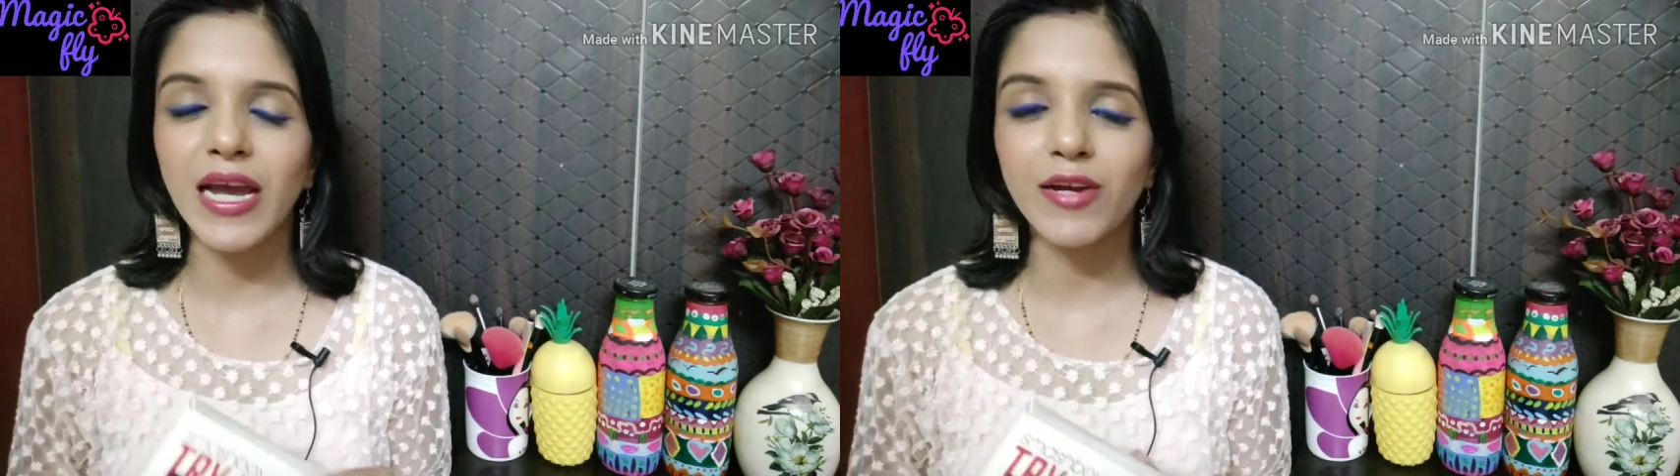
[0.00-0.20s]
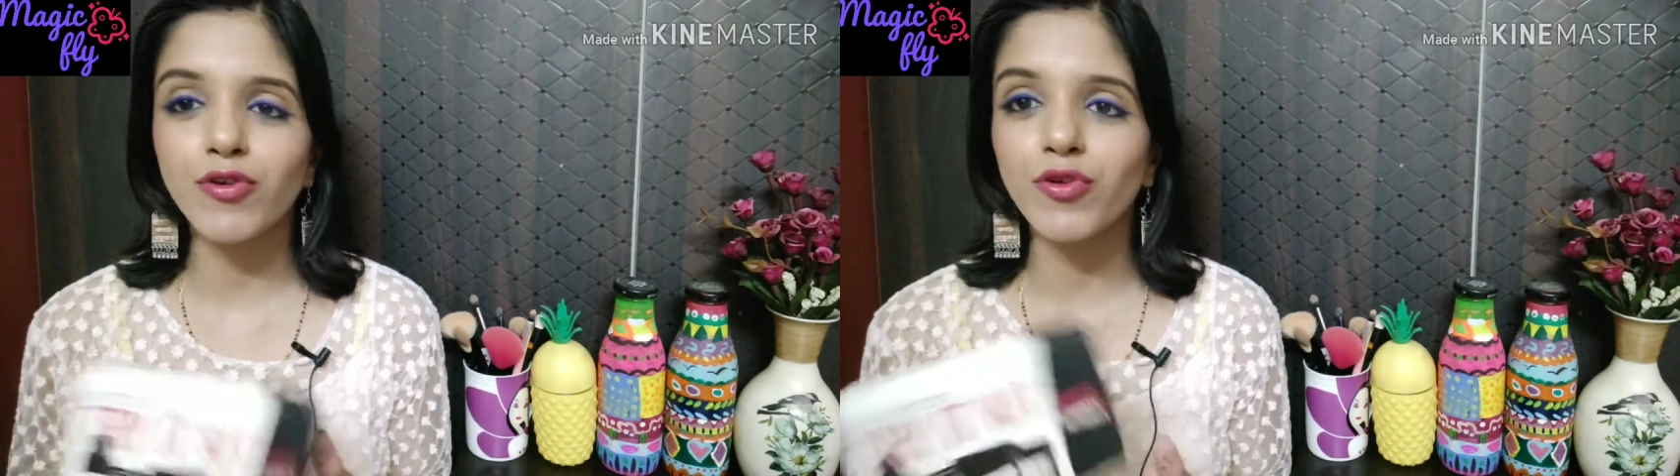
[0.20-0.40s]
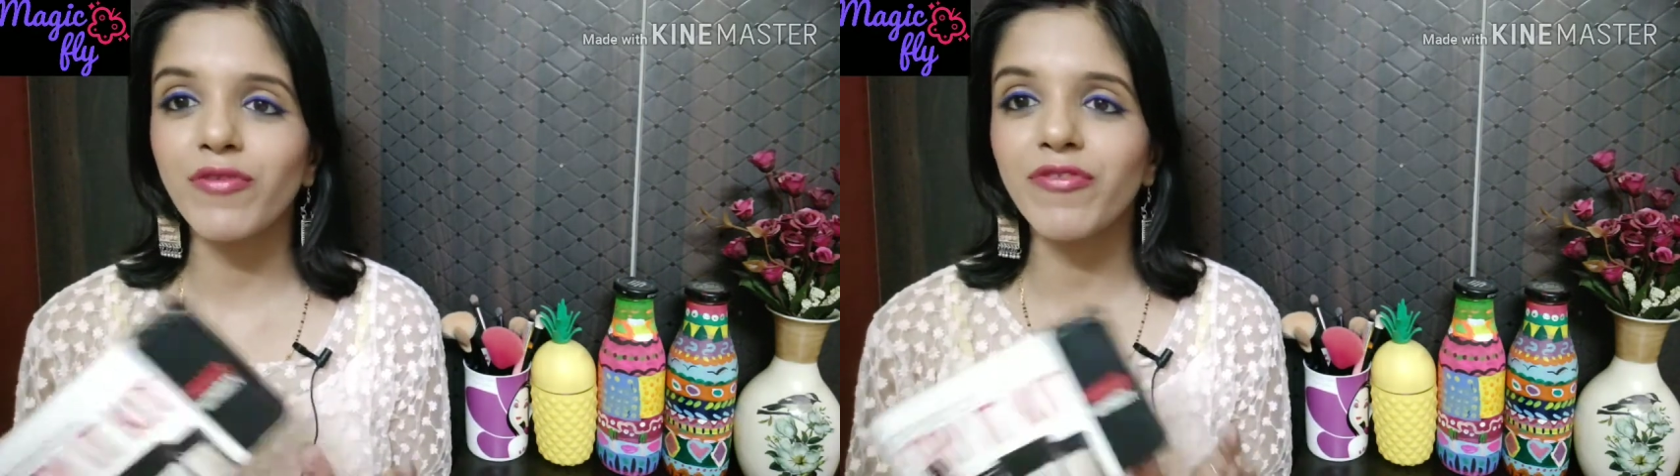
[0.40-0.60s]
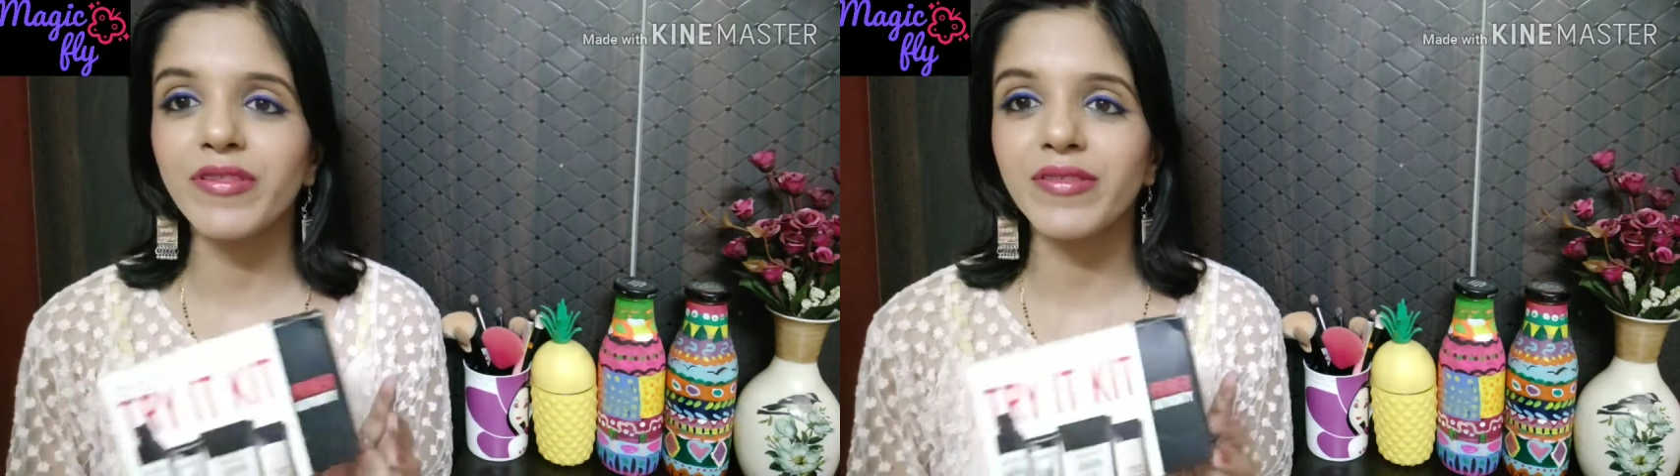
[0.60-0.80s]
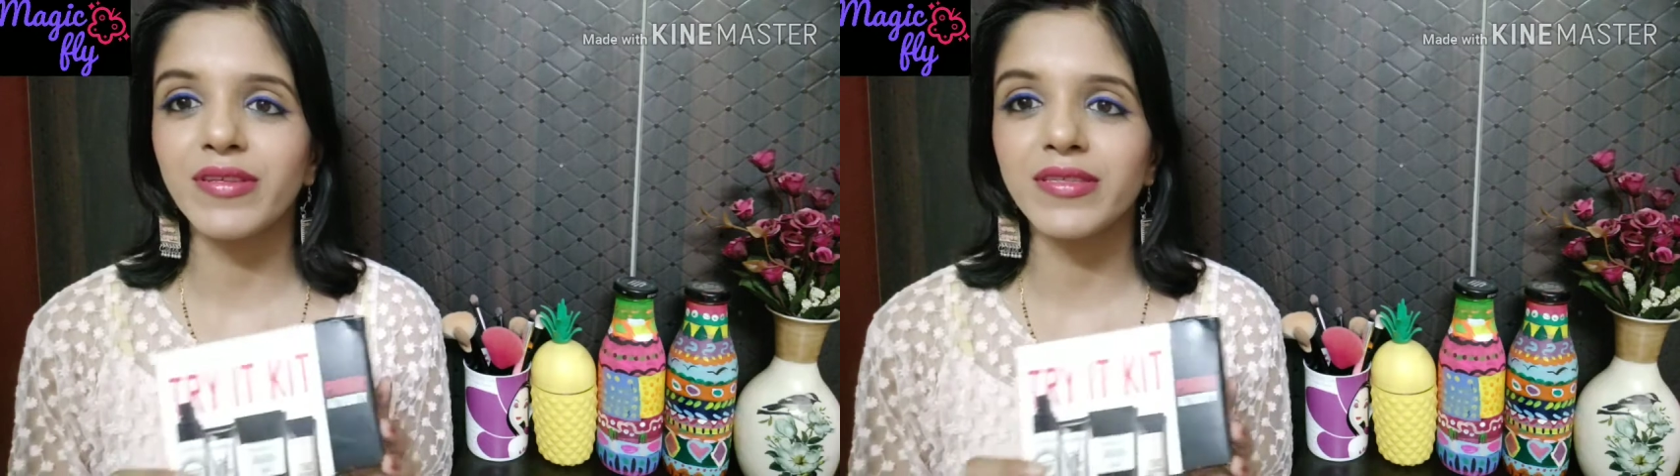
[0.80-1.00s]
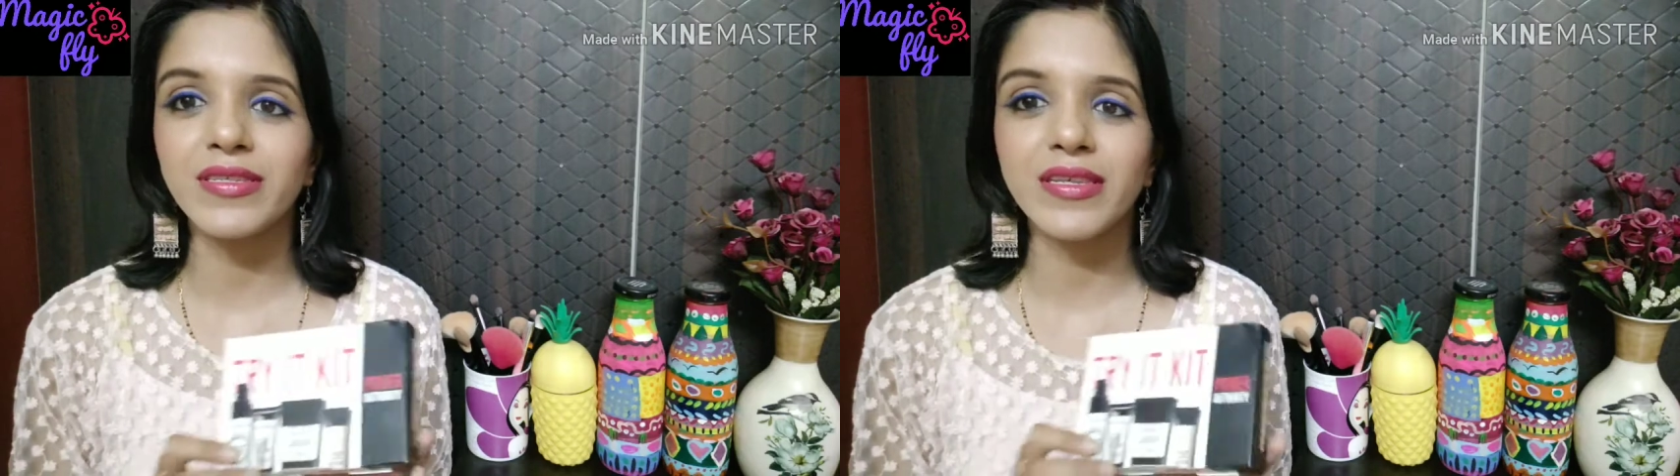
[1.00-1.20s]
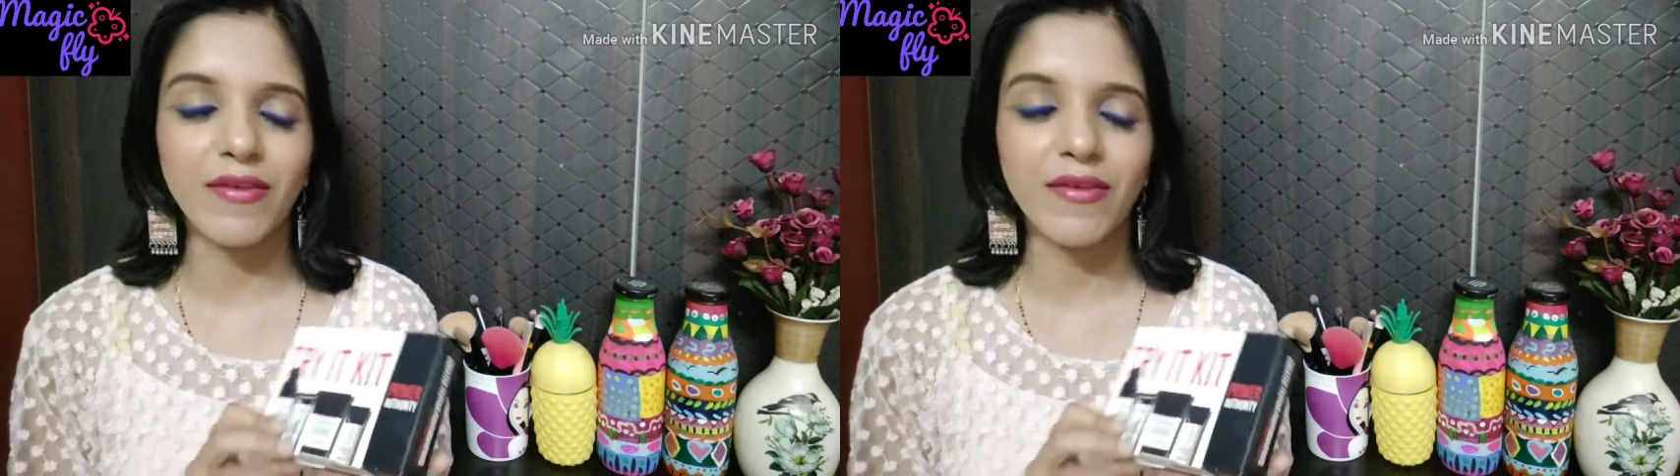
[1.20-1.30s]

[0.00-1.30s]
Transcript: I don't know if this is